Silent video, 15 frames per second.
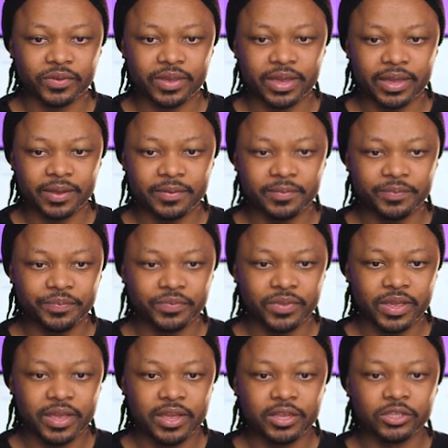okay?
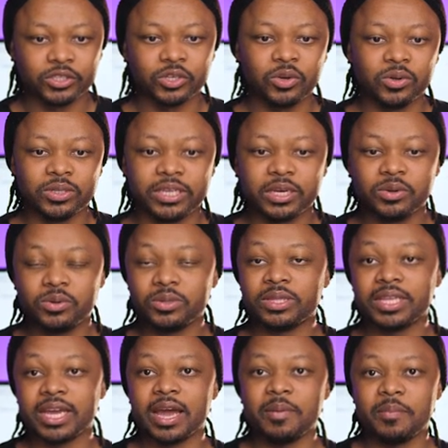So the
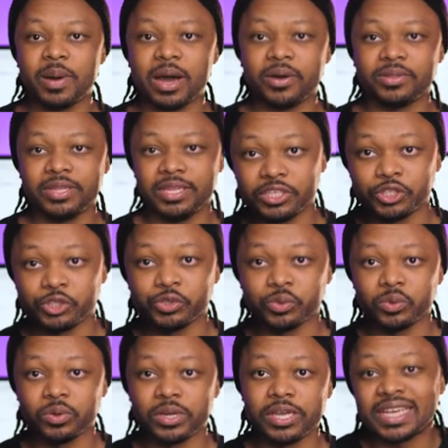good thing about this
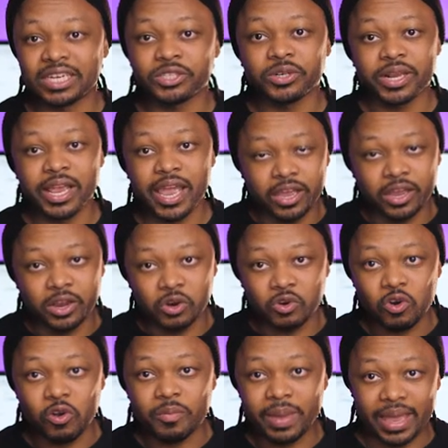tool, it's actually a
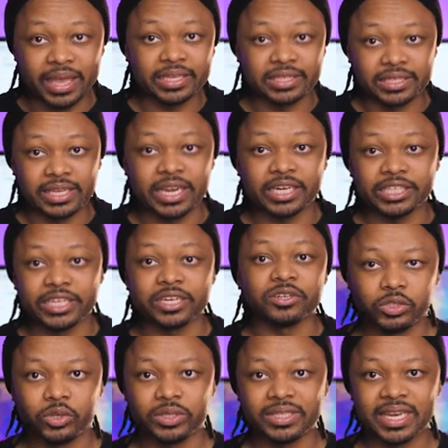Chrome
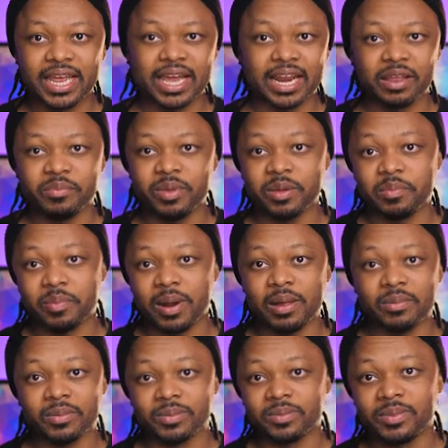extension, so it's not gonna be a
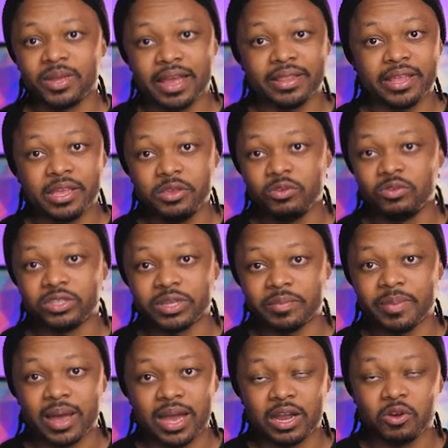problem. Either use a
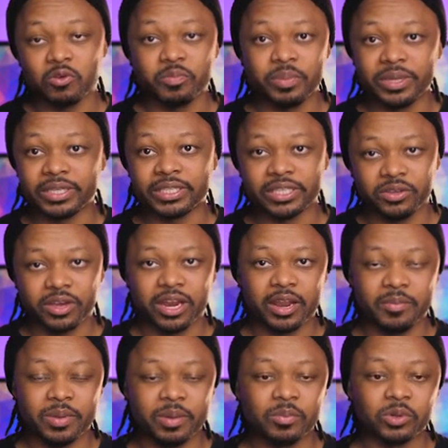Mac or P C, you're
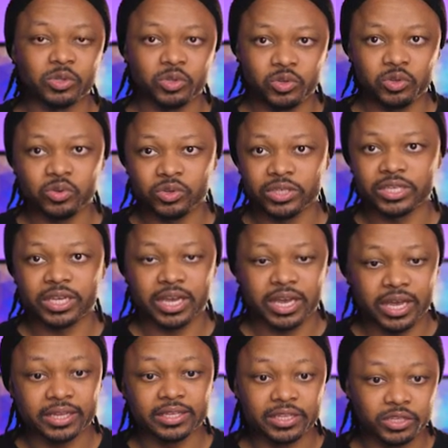gonna be able to use
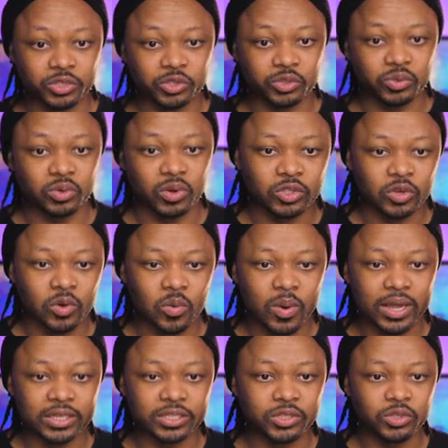uh, this tool. So
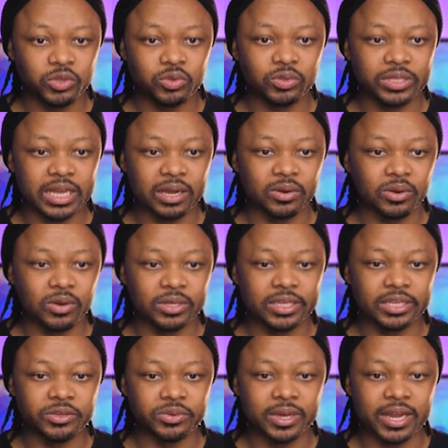once you download
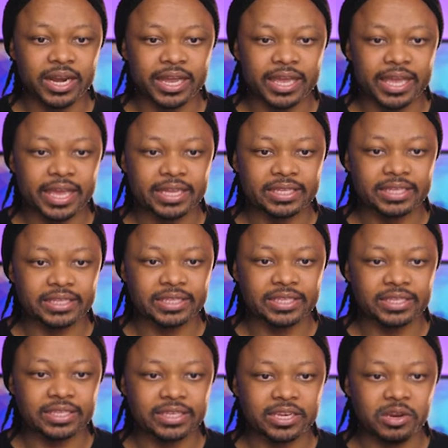it, you're gonna get
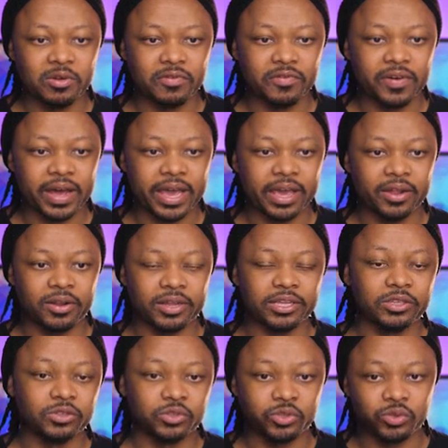this little file
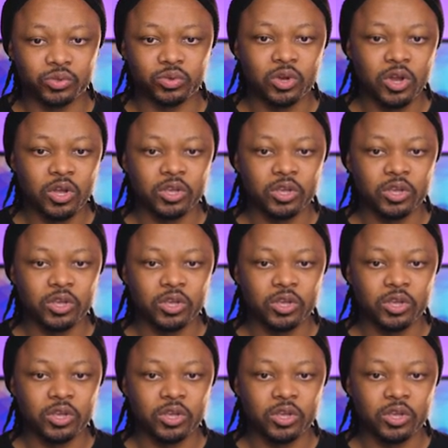into